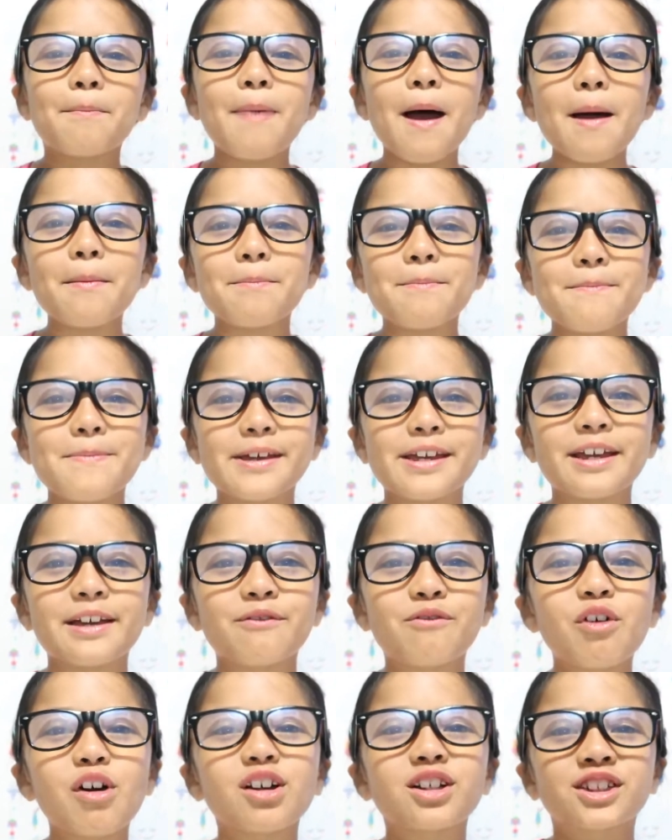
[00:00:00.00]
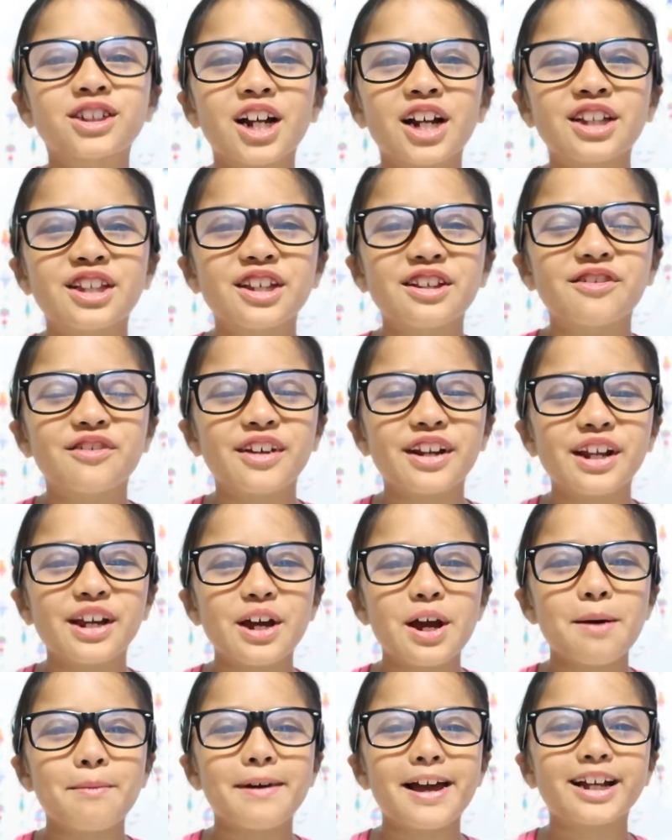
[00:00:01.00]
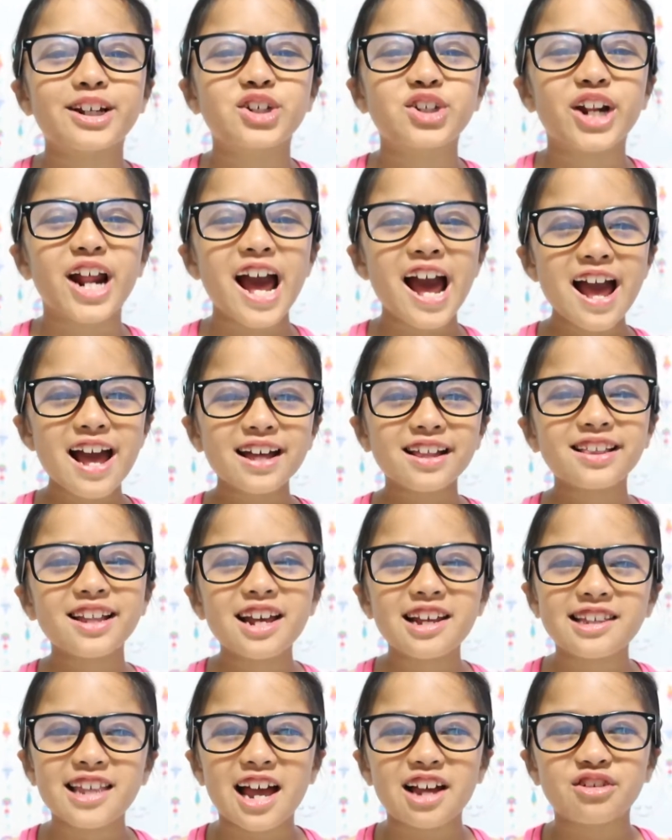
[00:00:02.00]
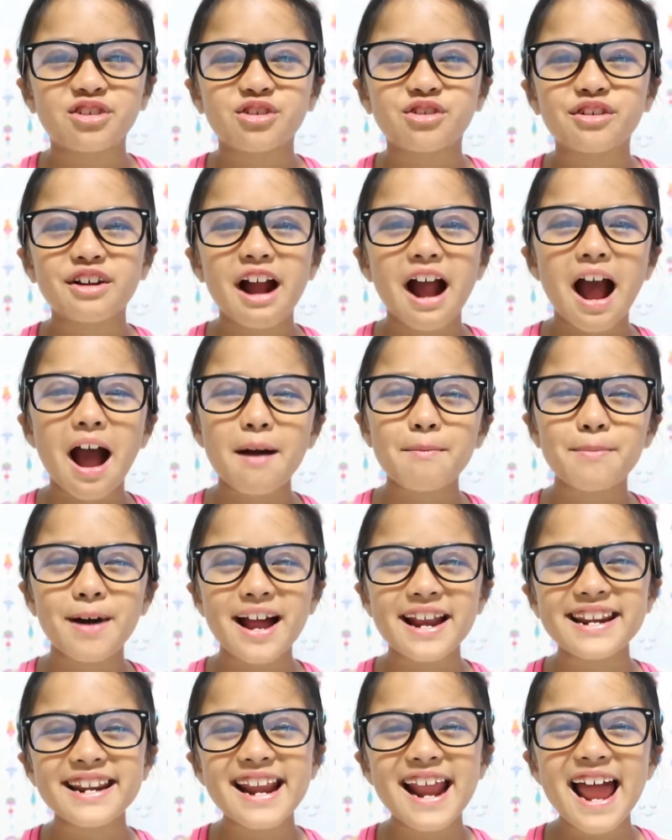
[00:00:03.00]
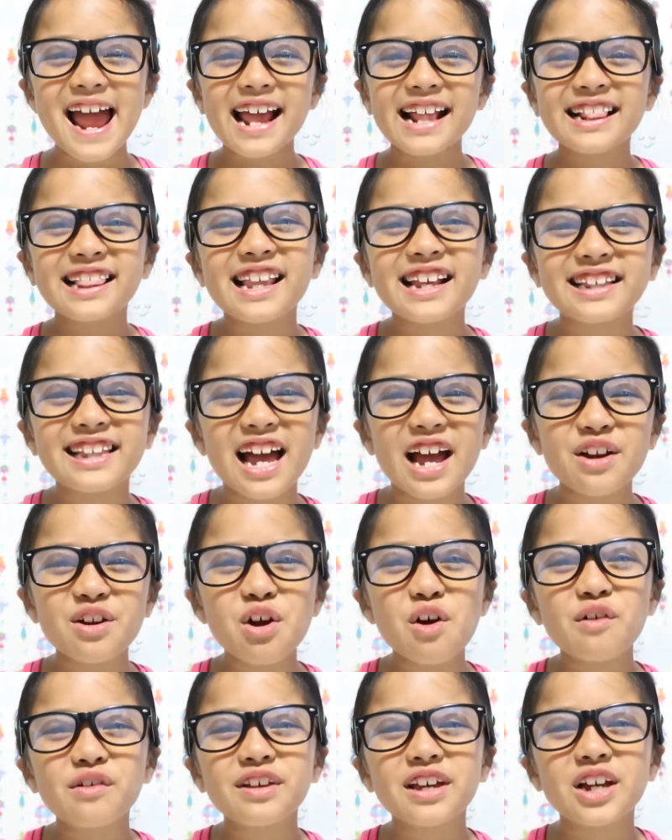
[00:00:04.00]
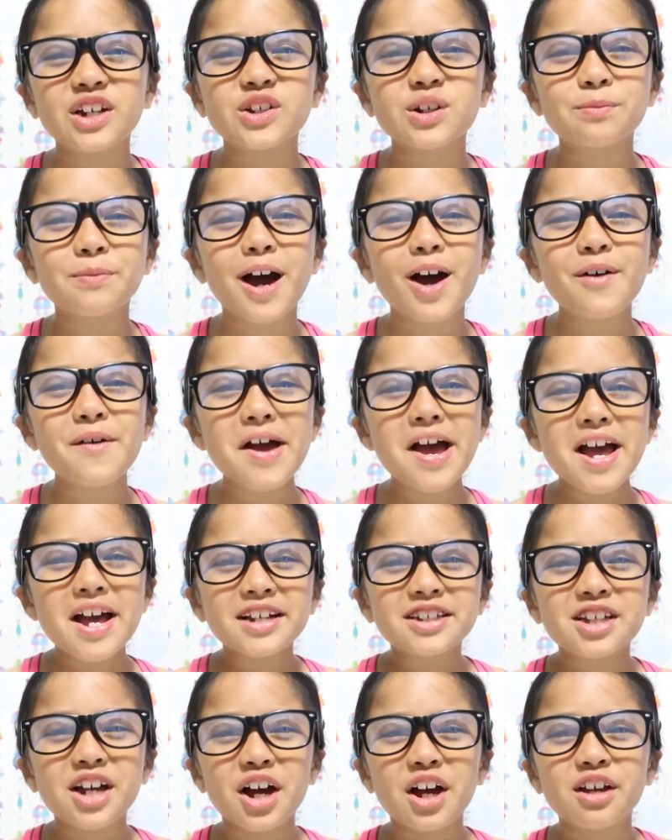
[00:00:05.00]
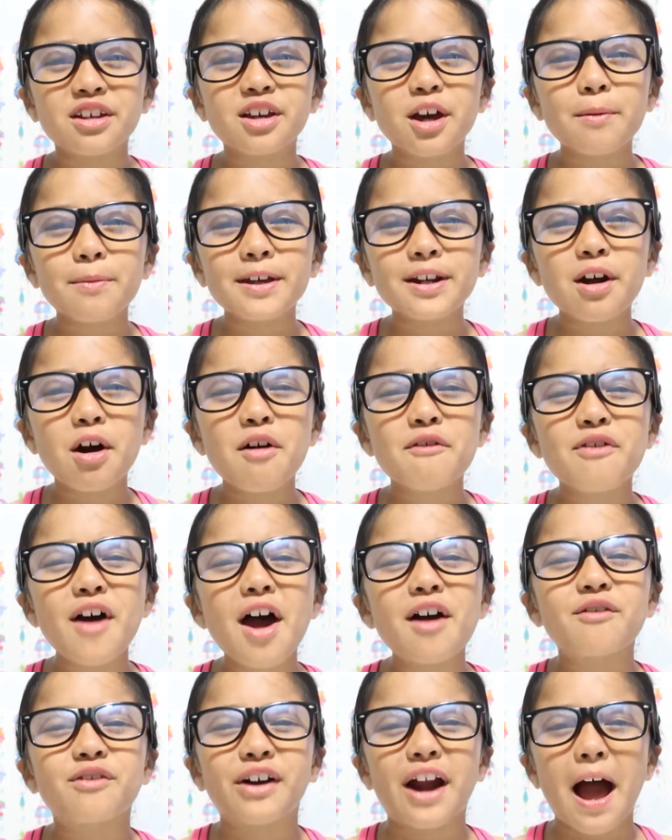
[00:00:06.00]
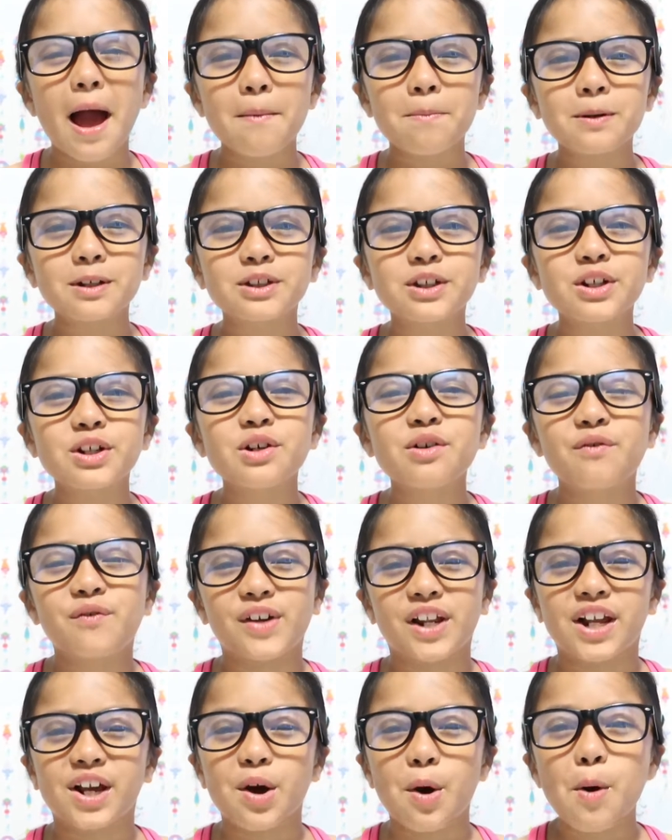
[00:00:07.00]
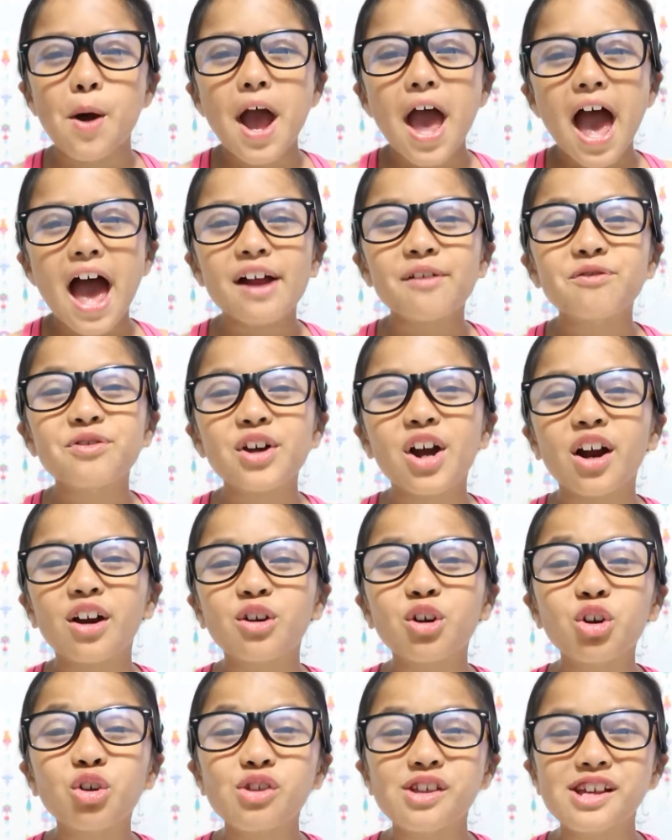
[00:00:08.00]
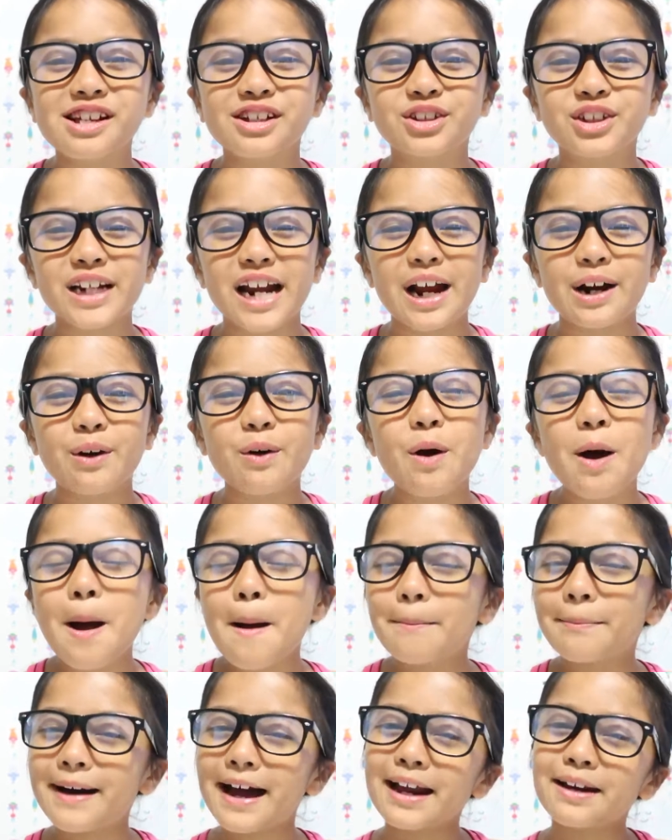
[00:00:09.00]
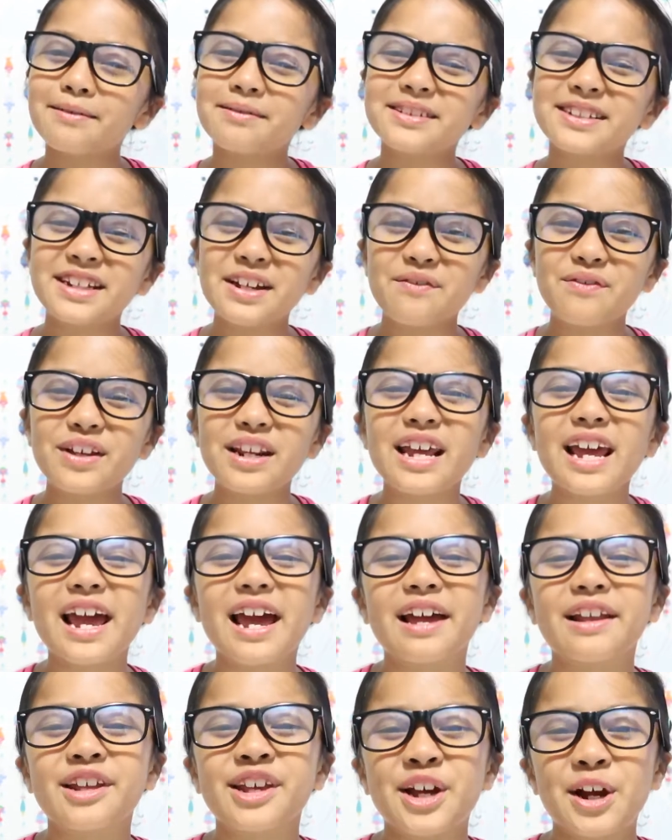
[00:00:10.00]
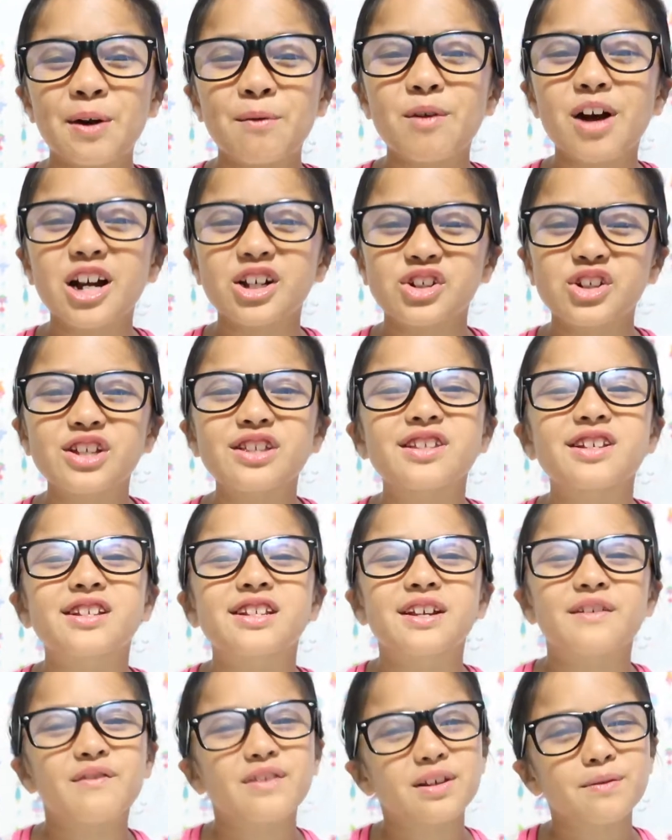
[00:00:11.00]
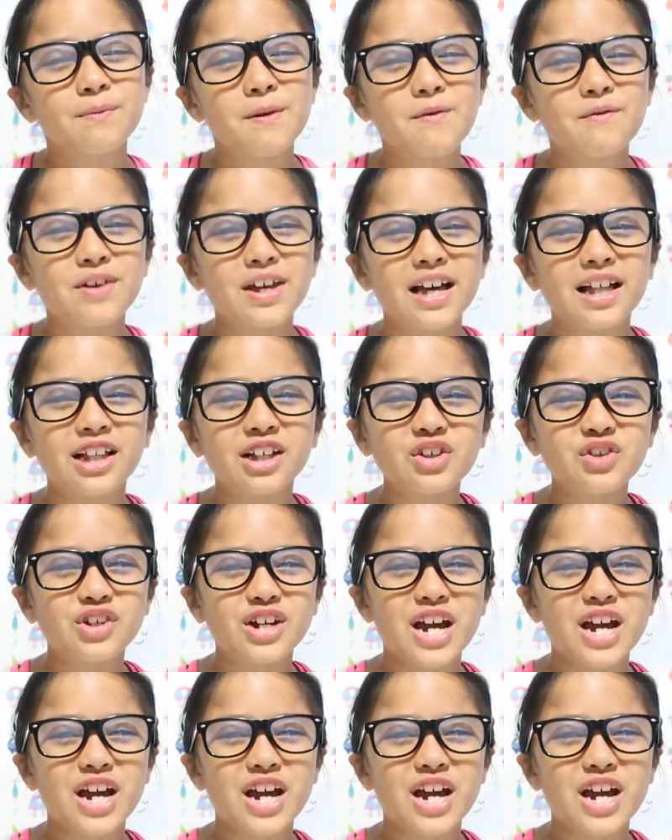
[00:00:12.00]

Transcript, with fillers: But before I start this video, make sure to click that subscribe button, click that notification bell so you'll be notified when I post a new video. And if you are new to this channel, my name is Tiffany and you're watching the Tiffy Spiffy LA